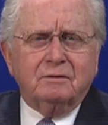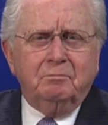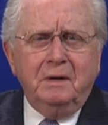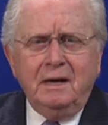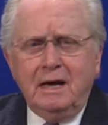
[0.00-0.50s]

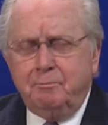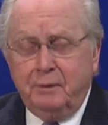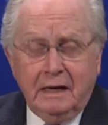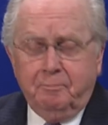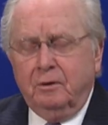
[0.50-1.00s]
Many
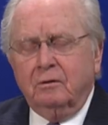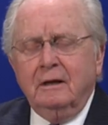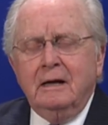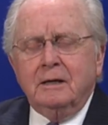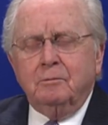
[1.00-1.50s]
people
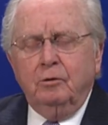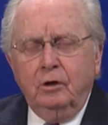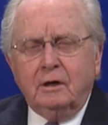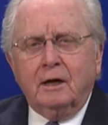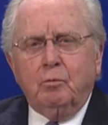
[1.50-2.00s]

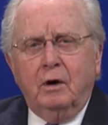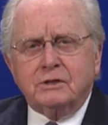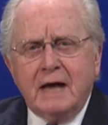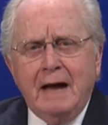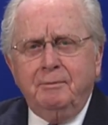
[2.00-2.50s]
look at
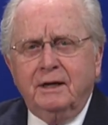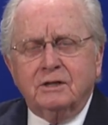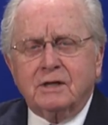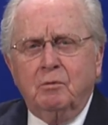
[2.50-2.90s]
what's happening and say,